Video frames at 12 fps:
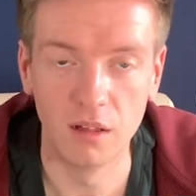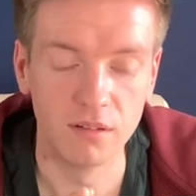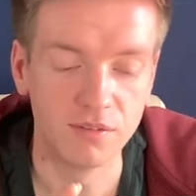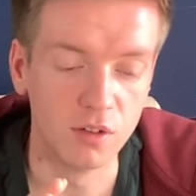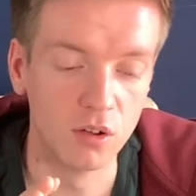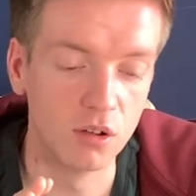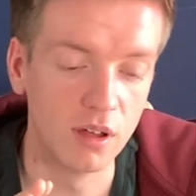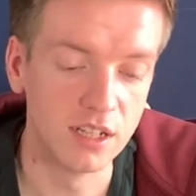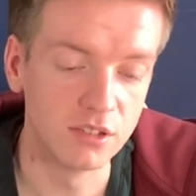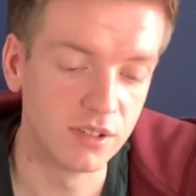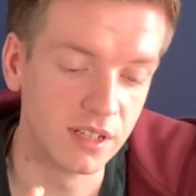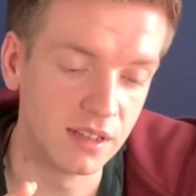If you're
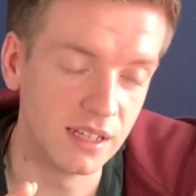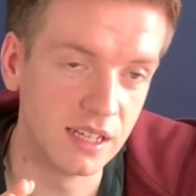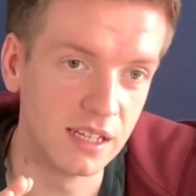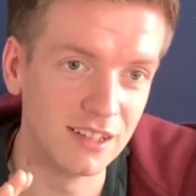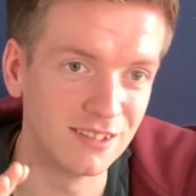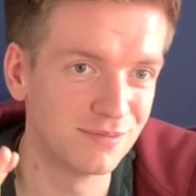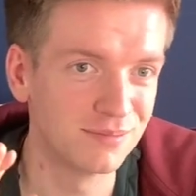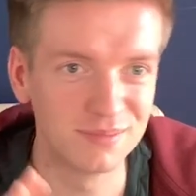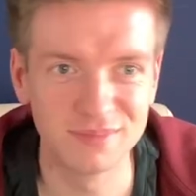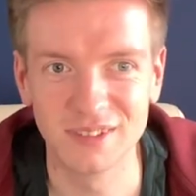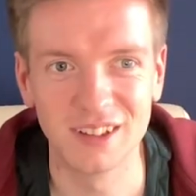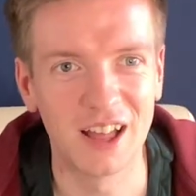entering the
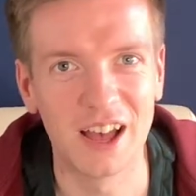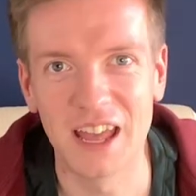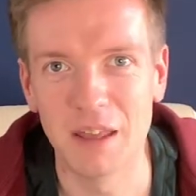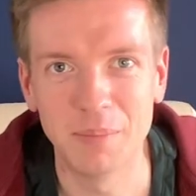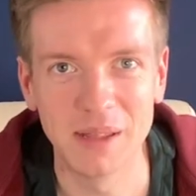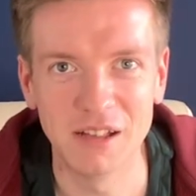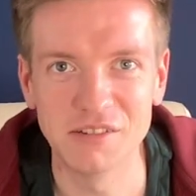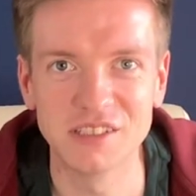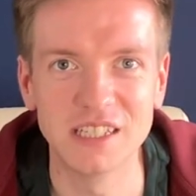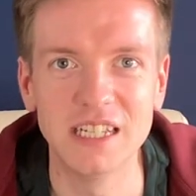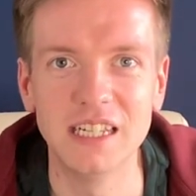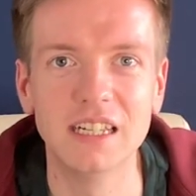
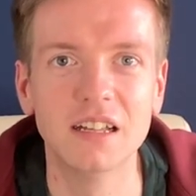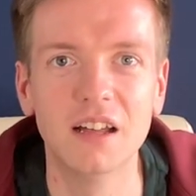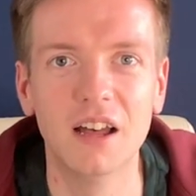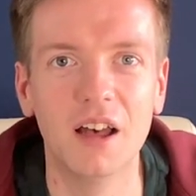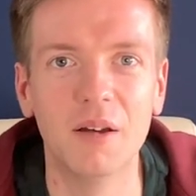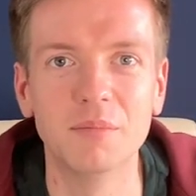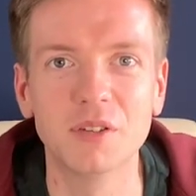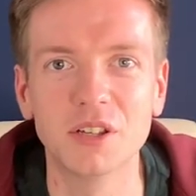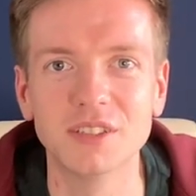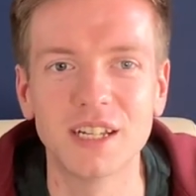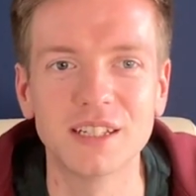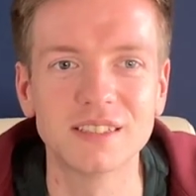IAPLC
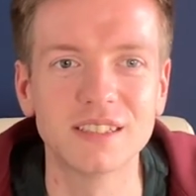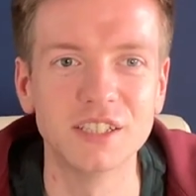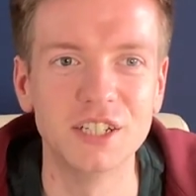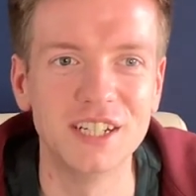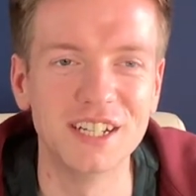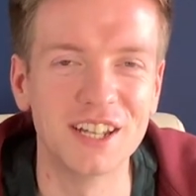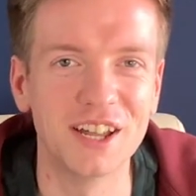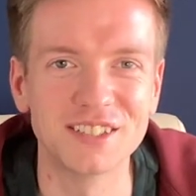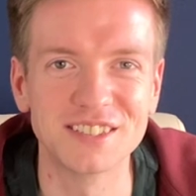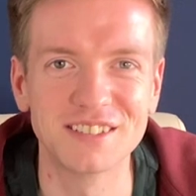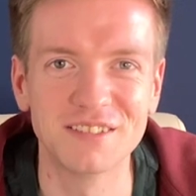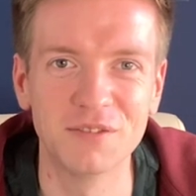contests and you need a nice
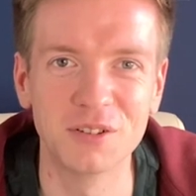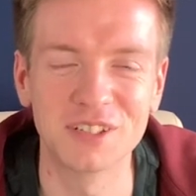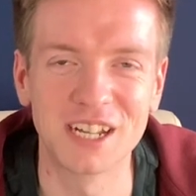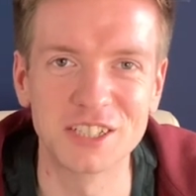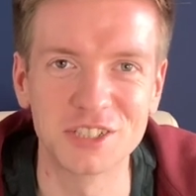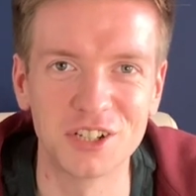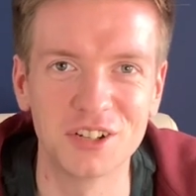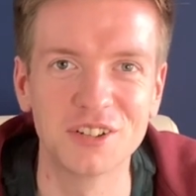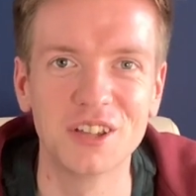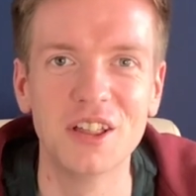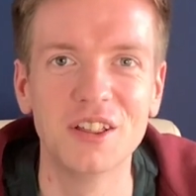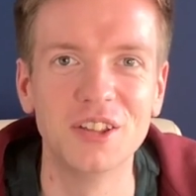full tank shot,
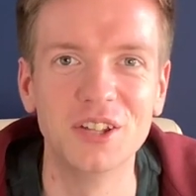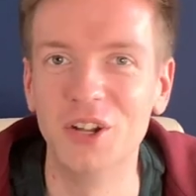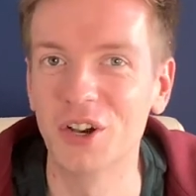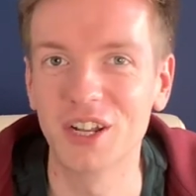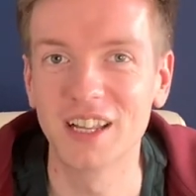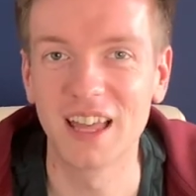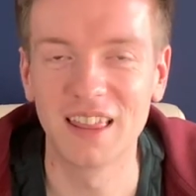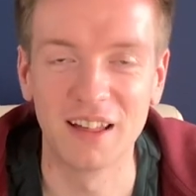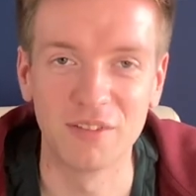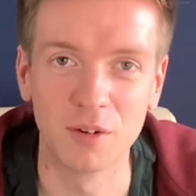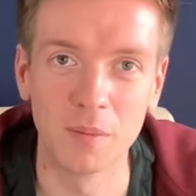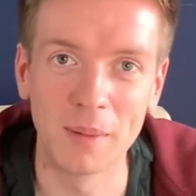you're not going to get that
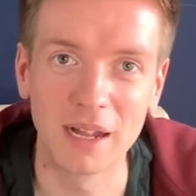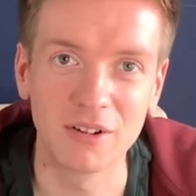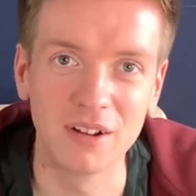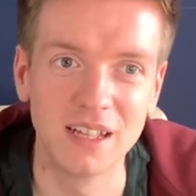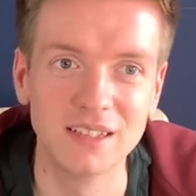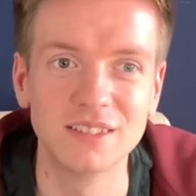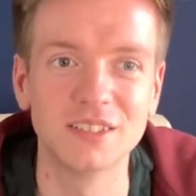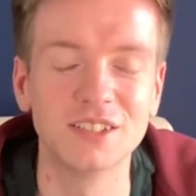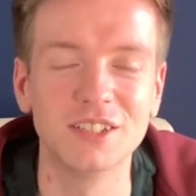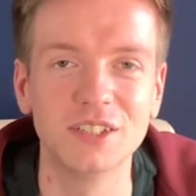from a macro lens.